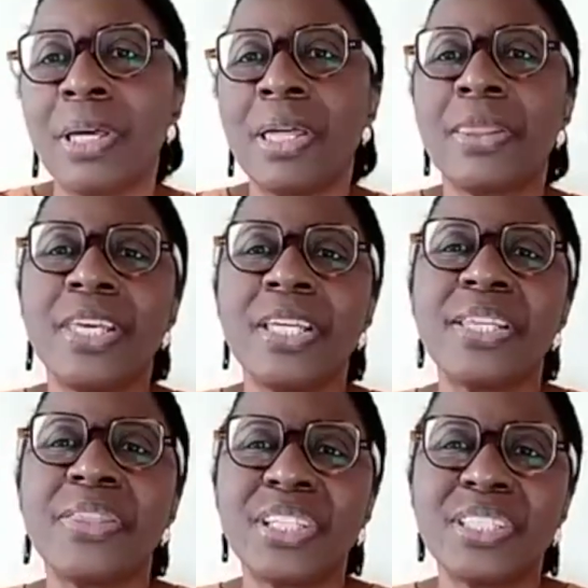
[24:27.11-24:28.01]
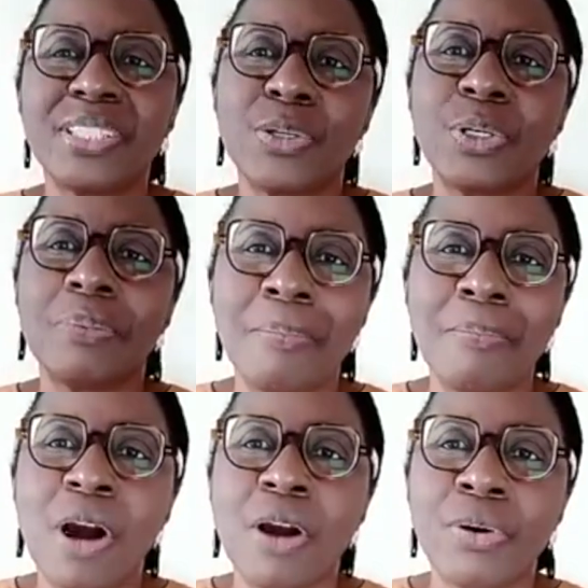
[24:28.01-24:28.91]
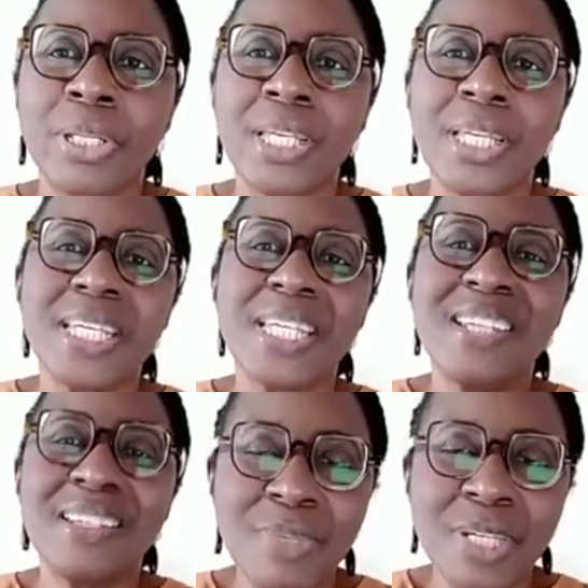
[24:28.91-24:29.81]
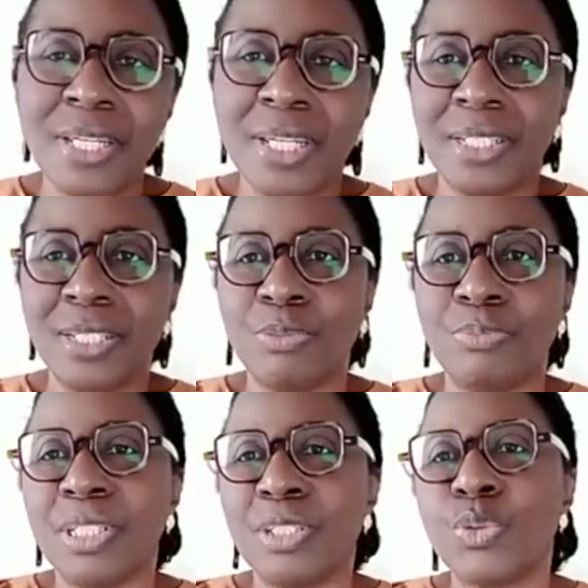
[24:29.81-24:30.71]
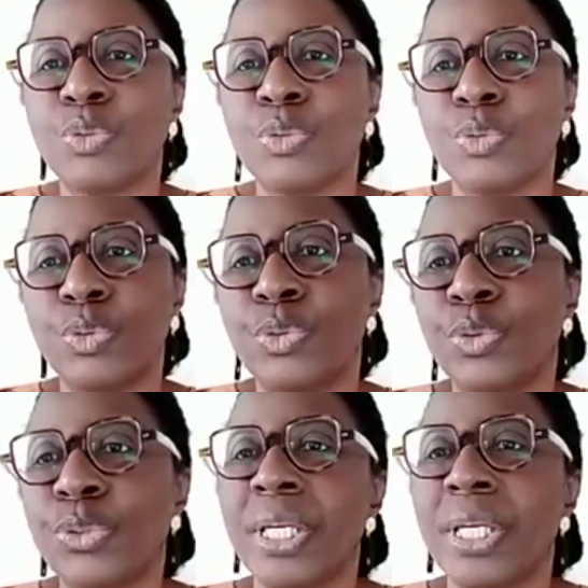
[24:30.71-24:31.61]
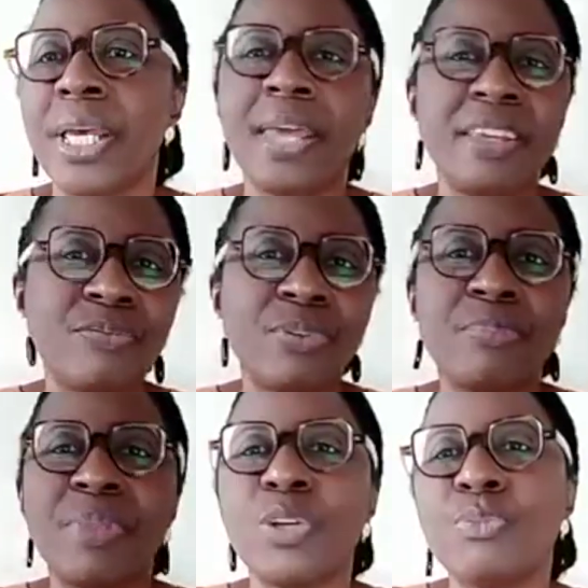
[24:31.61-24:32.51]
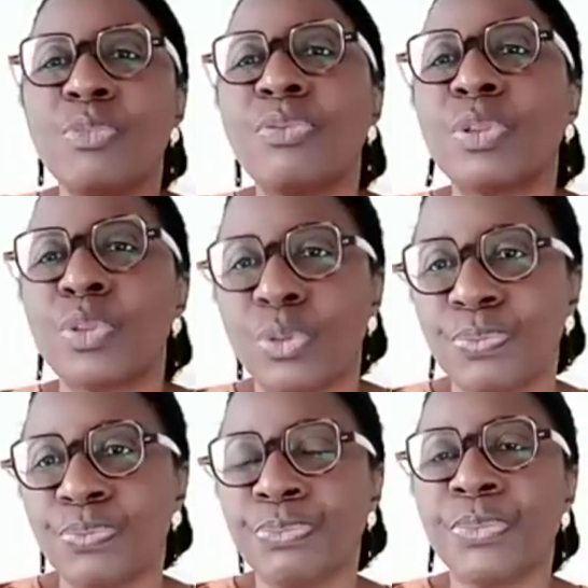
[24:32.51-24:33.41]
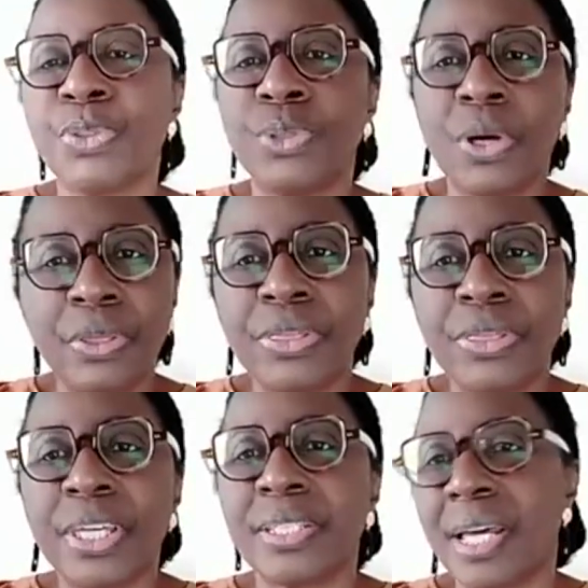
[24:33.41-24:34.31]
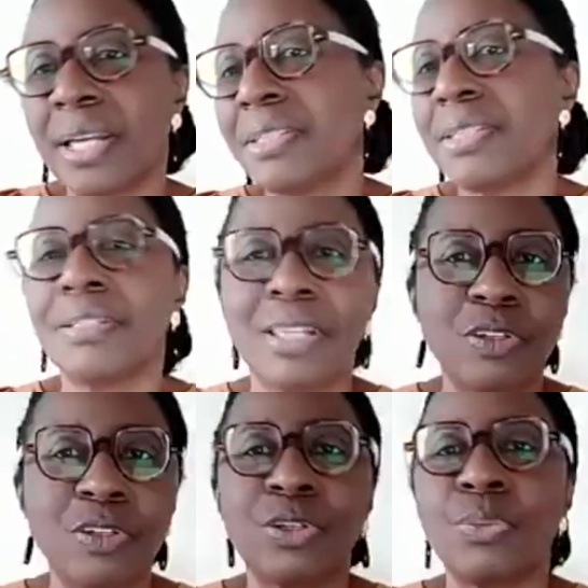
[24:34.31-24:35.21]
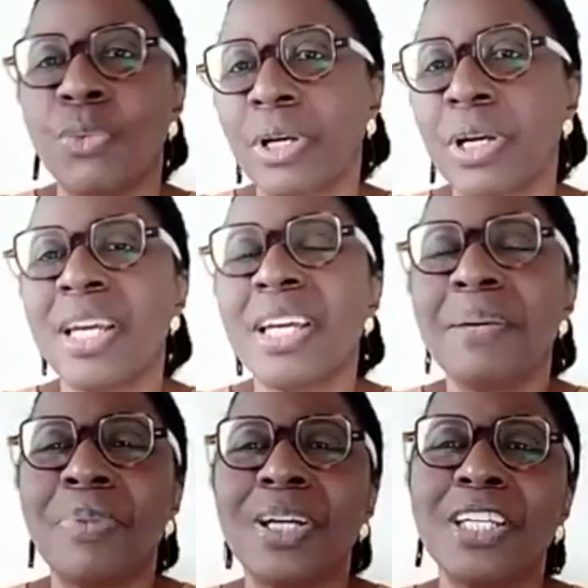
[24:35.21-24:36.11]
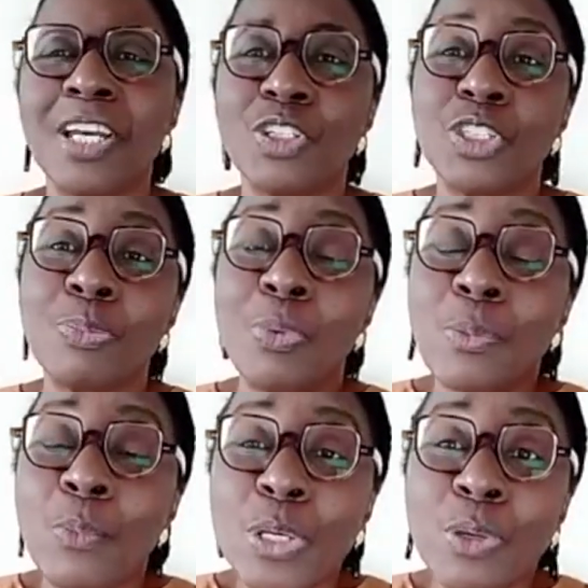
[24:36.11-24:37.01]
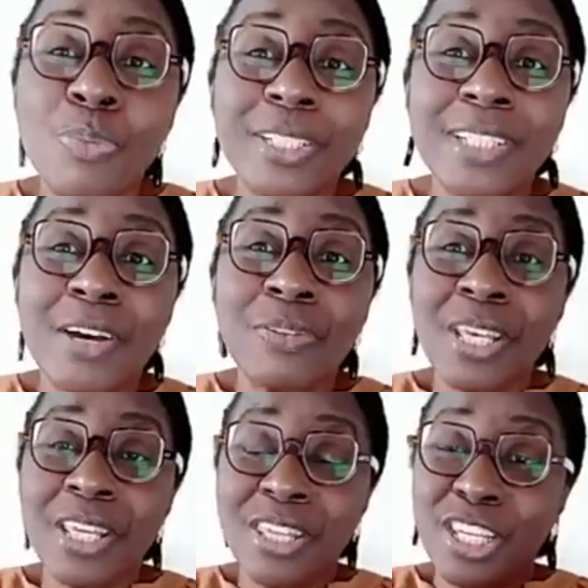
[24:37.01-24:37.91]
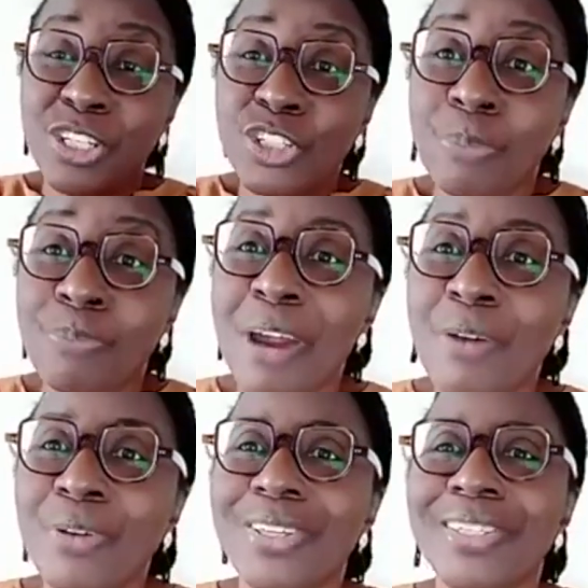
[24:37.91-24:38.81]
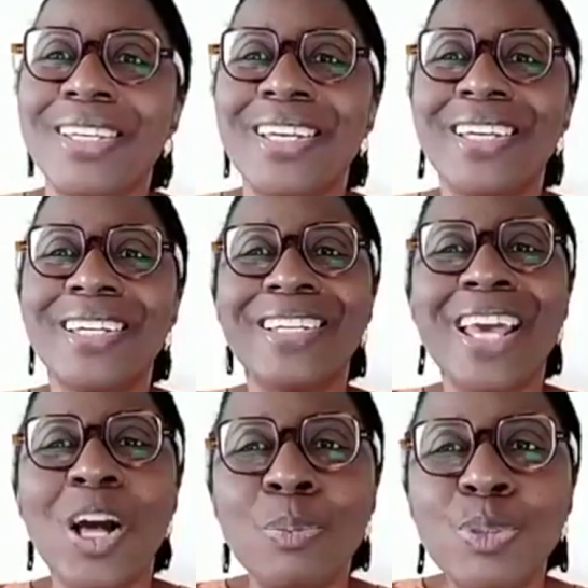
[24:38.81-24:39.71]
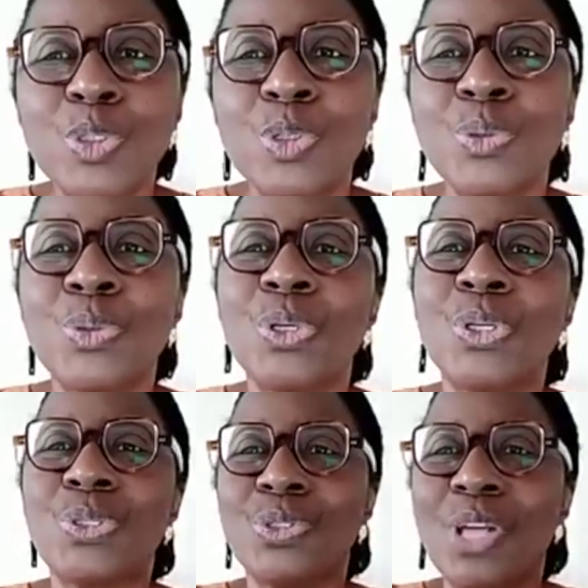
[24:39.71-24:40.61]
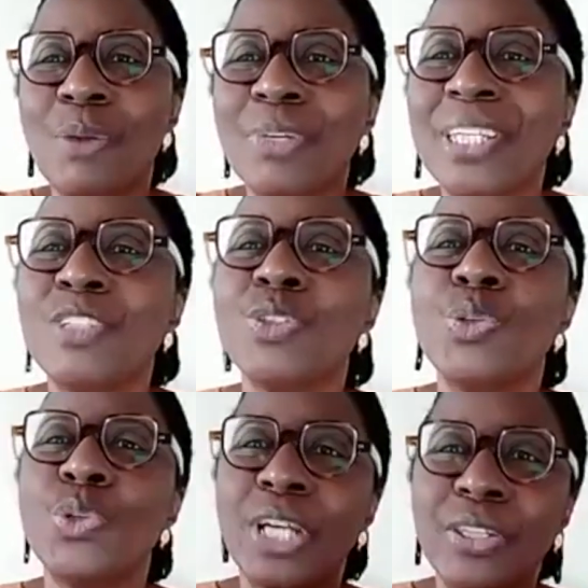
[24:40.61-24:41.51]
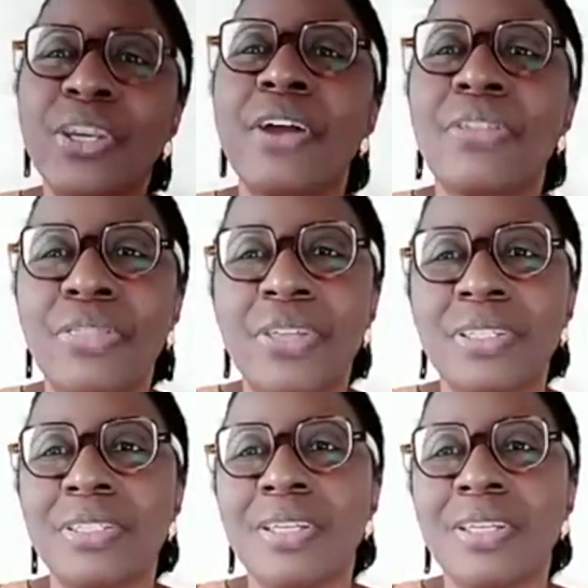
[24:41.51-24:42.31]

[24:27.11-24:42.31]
These are things that you can embark on immediately to begin to use. And then from there, you move on to other things that you can work. You see, when you break down the initial barriers, it helps you to now begin to look at the other things.